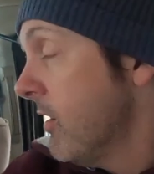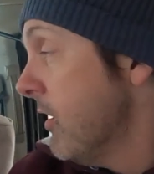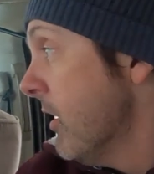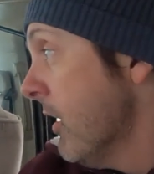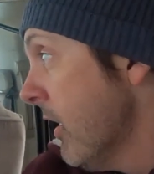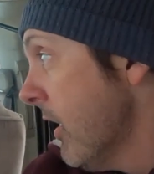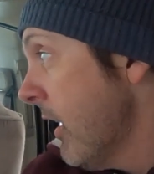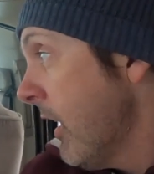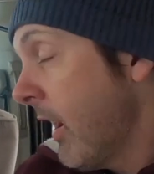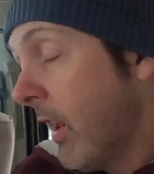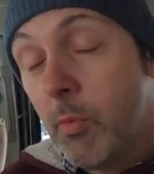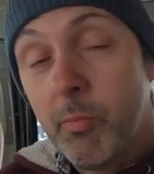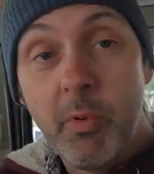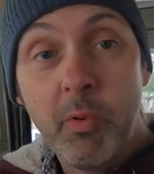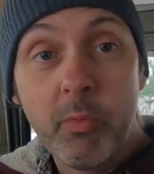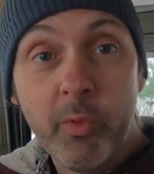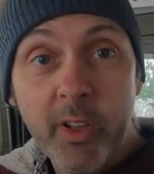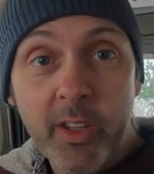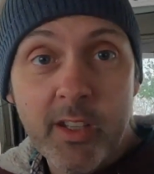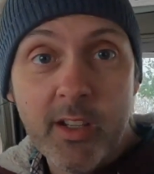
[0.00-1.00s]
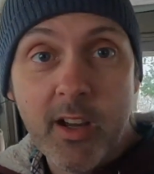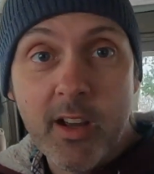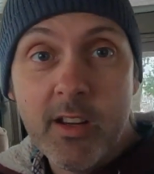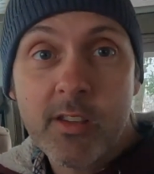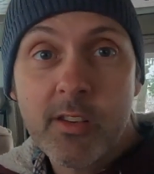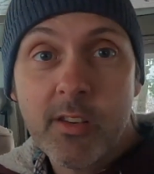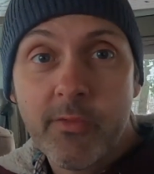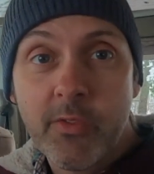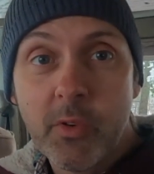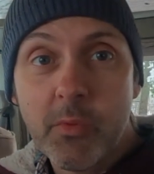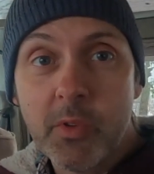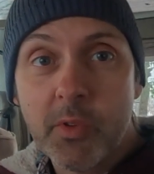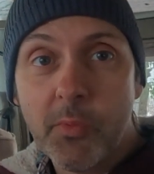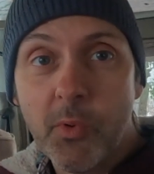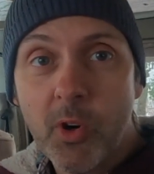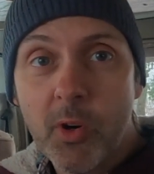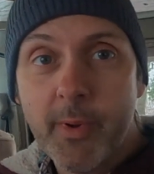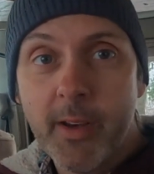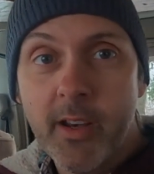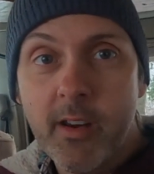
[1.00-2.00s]
And it'd be really nice if it was
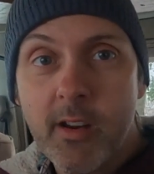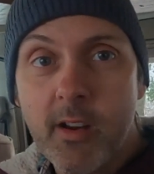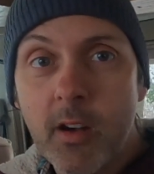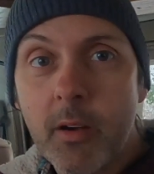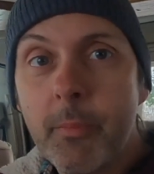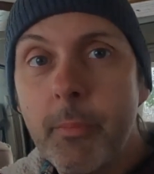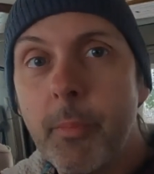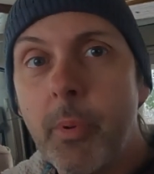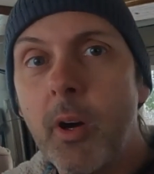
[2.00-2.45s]
warm in here,